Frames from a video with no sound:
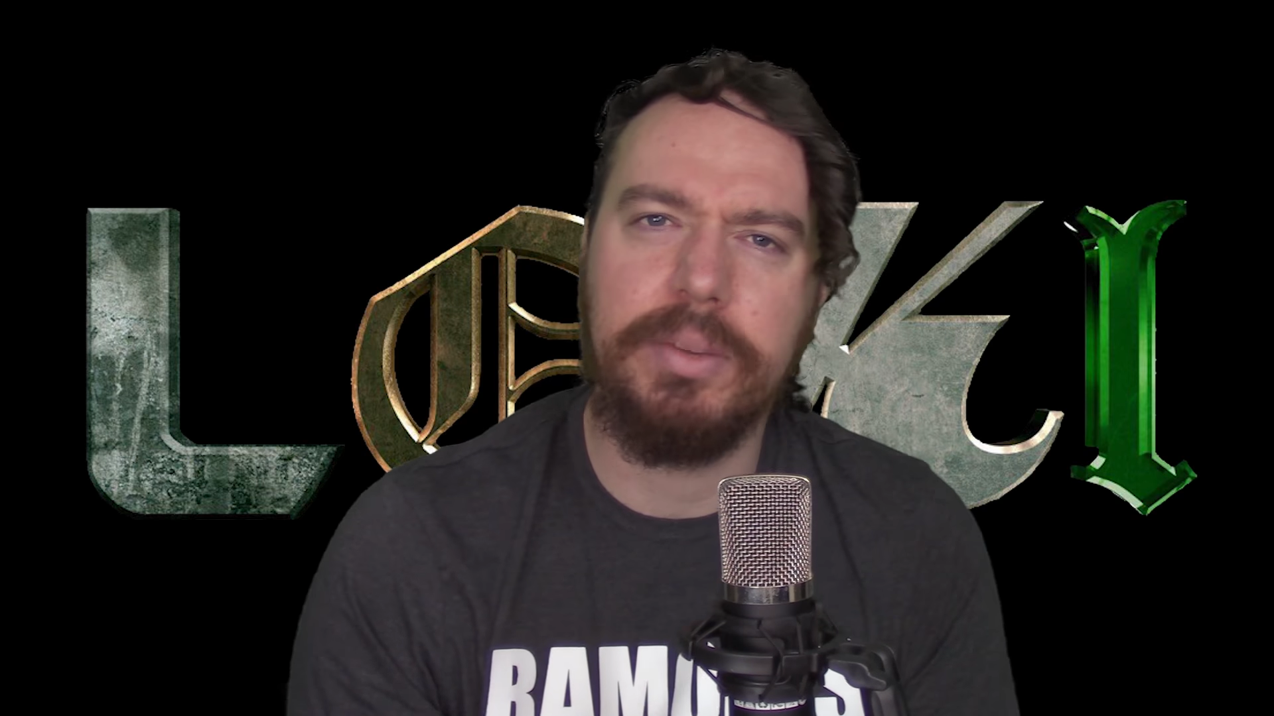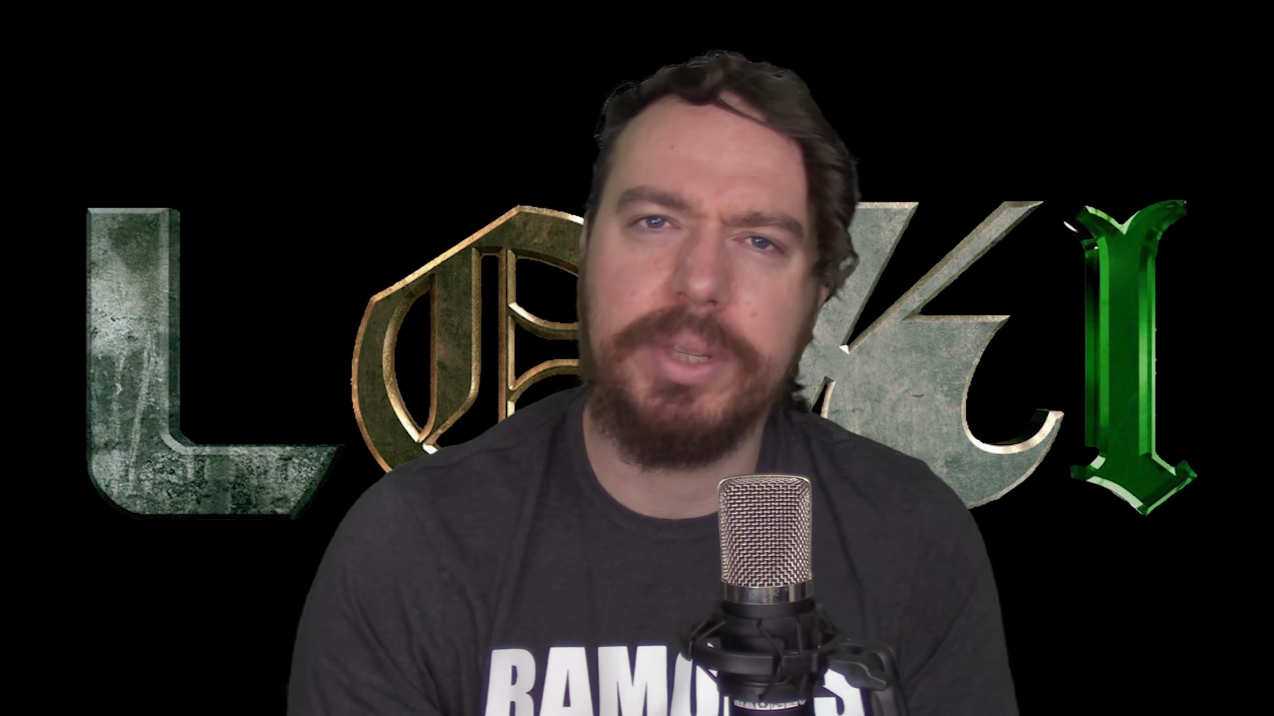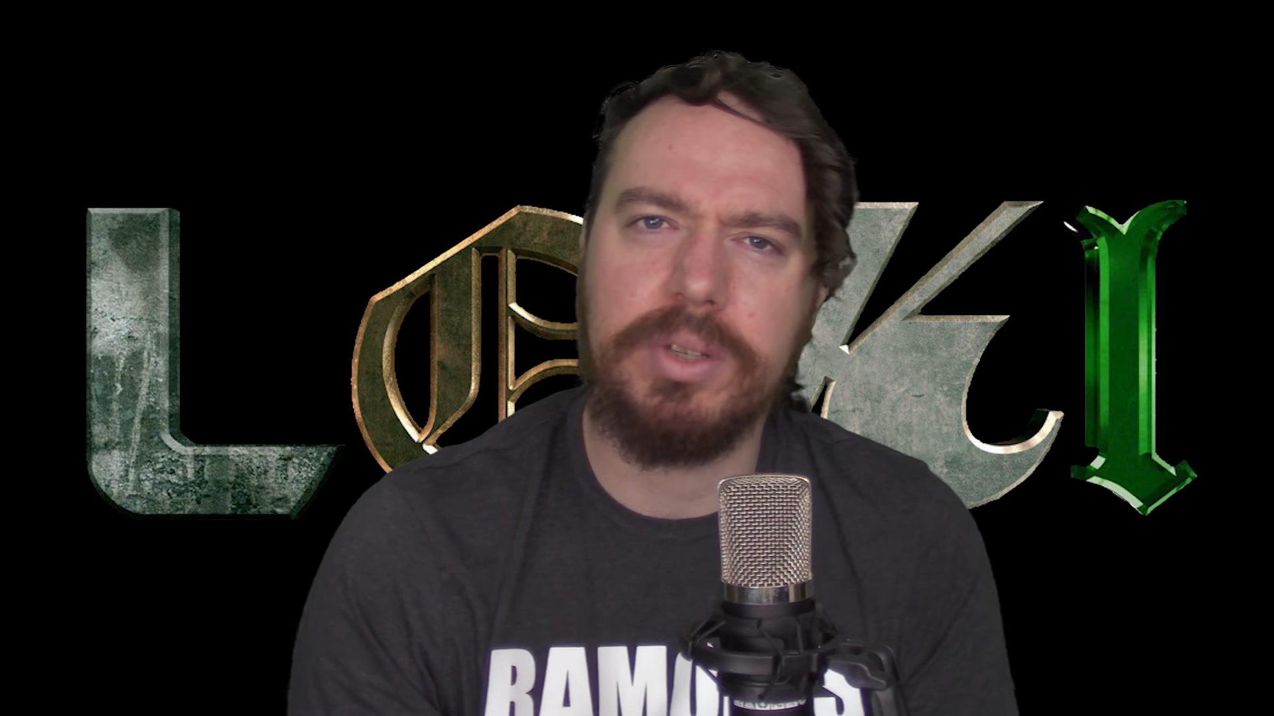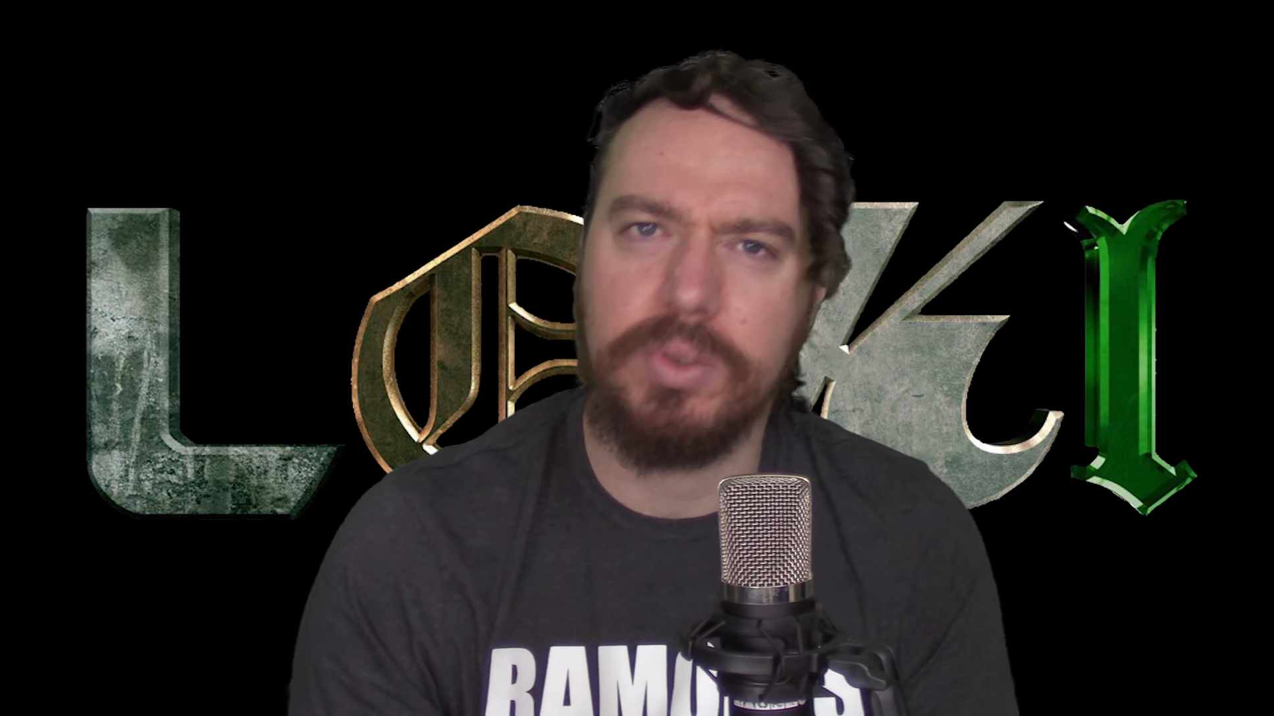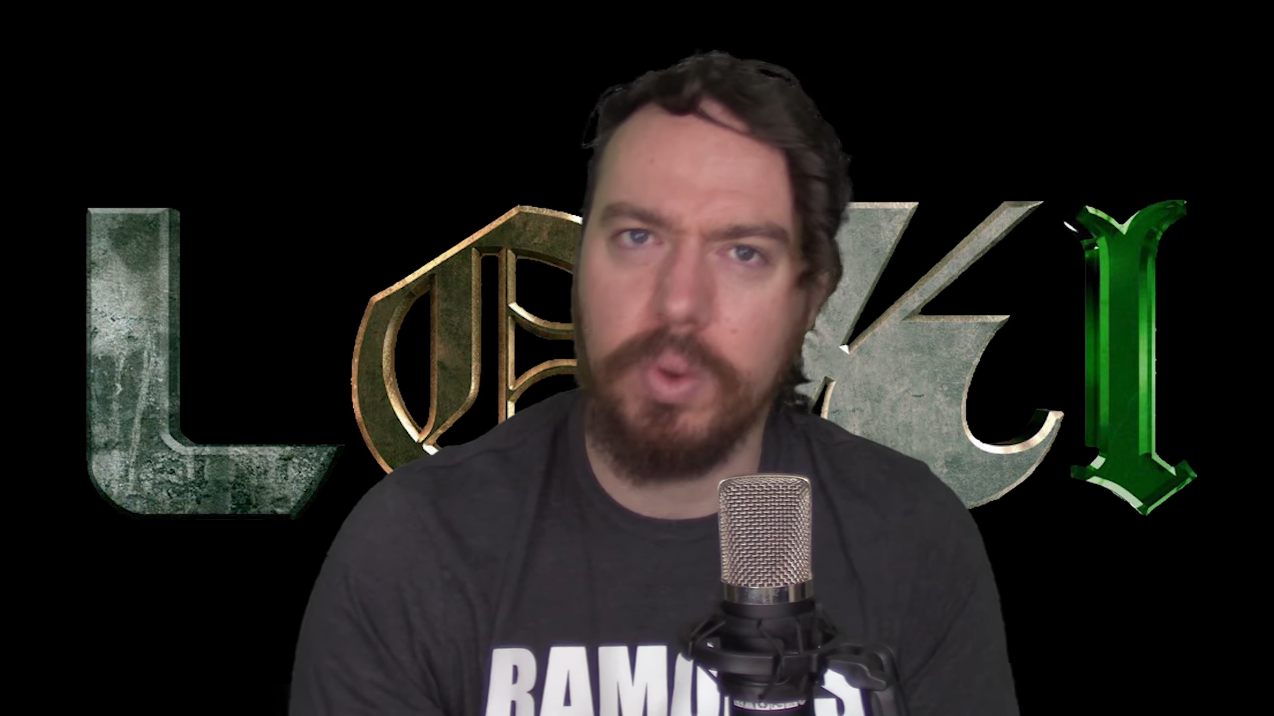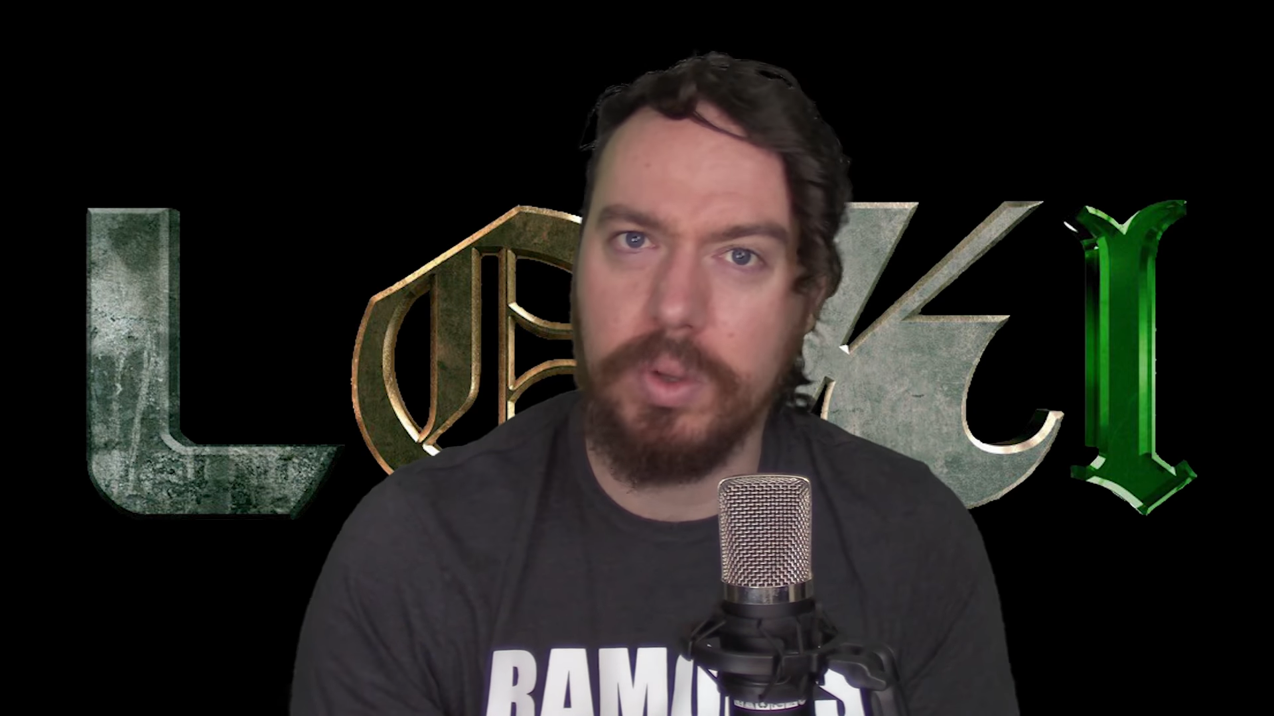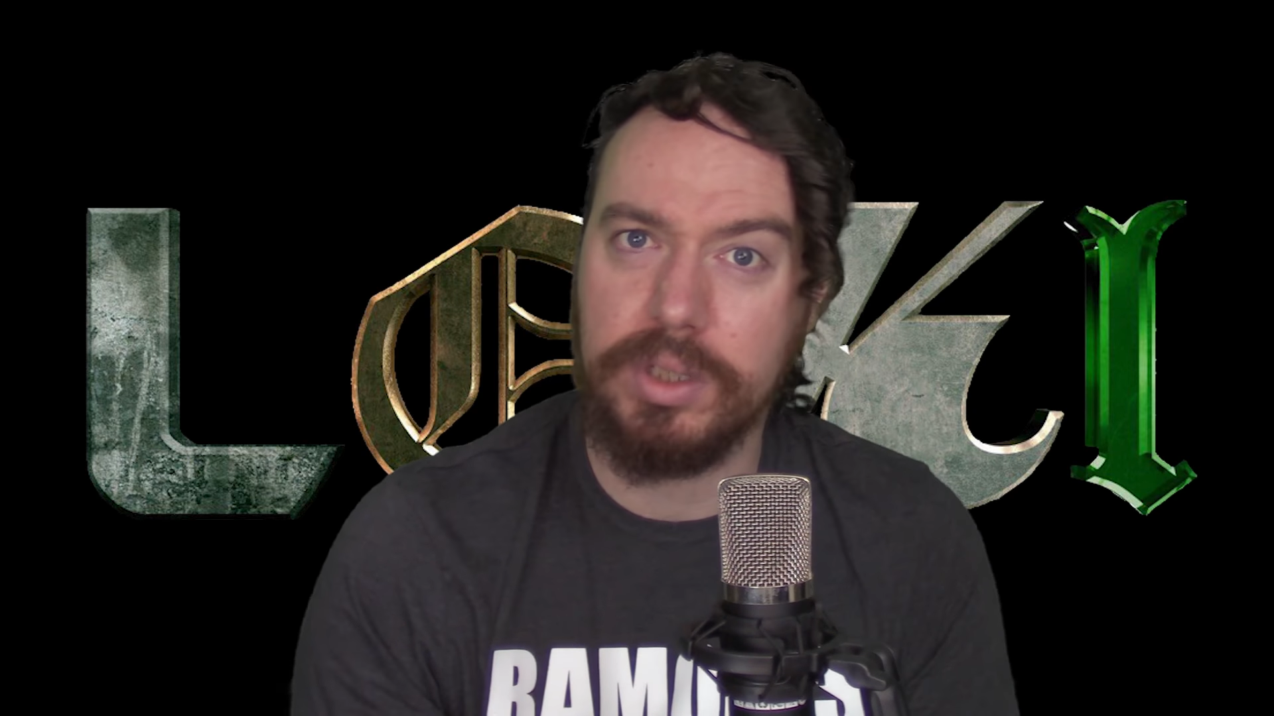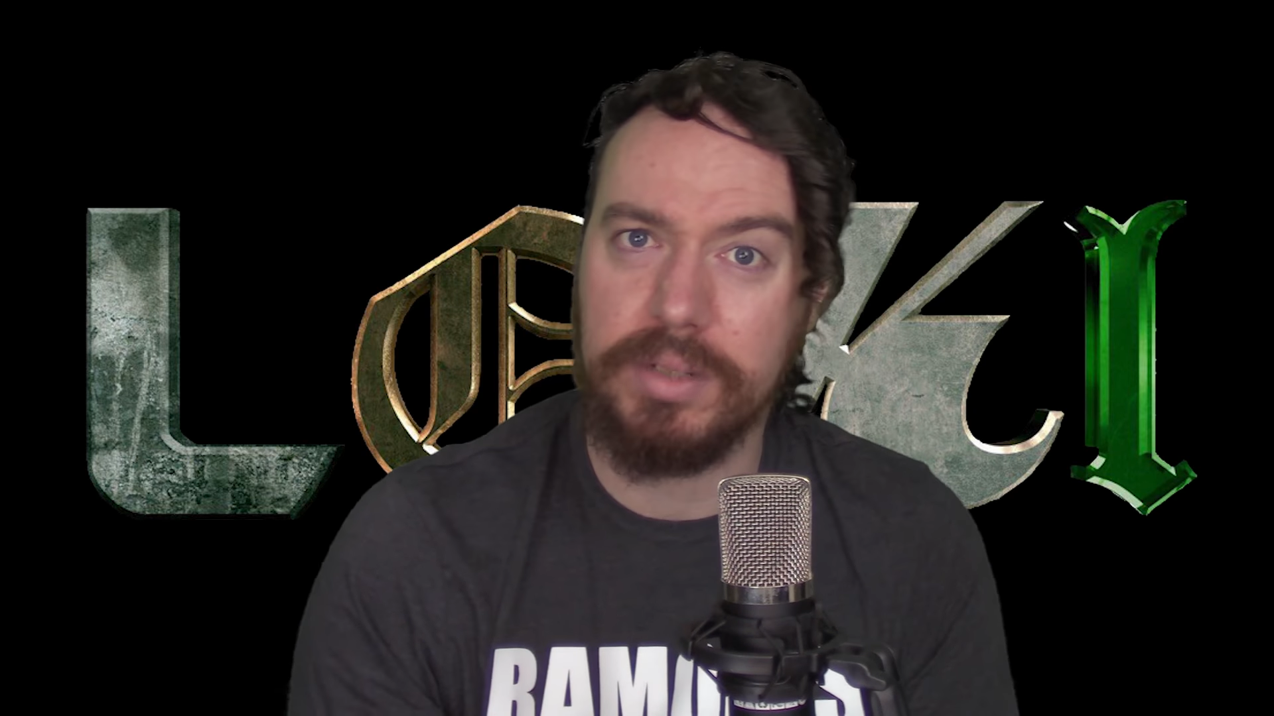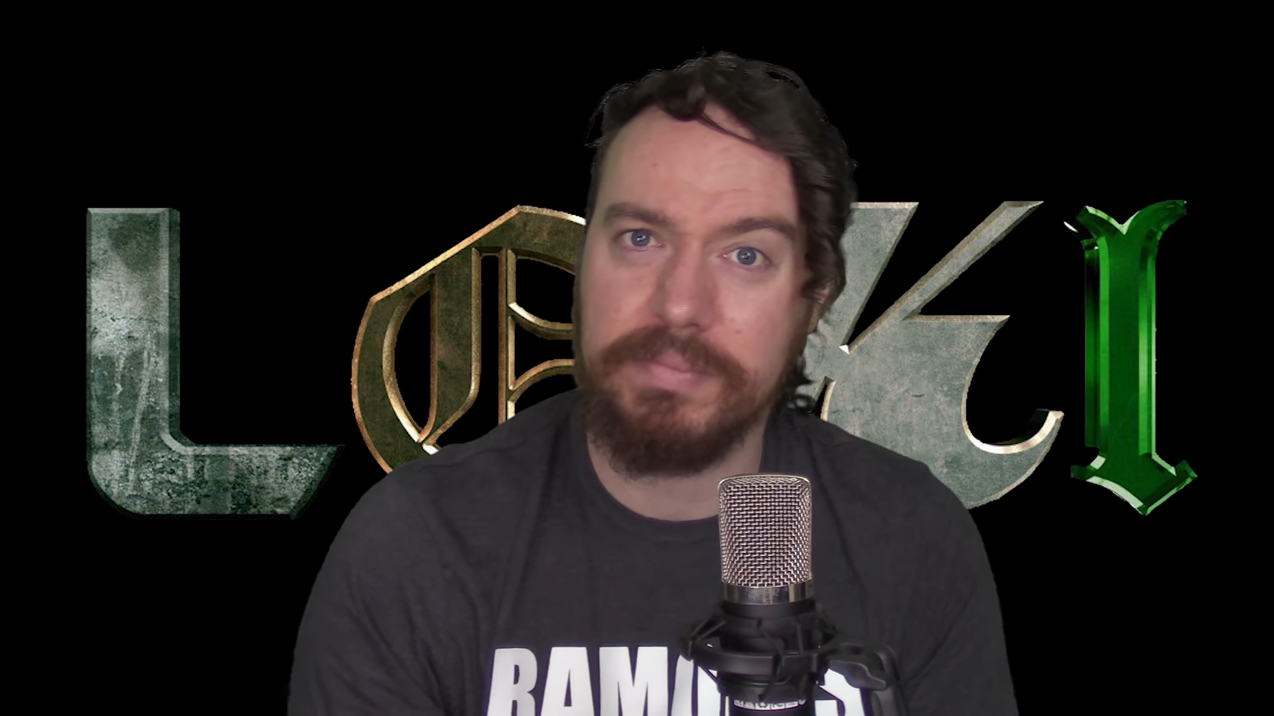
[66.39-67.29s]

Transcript: Winter Soldier.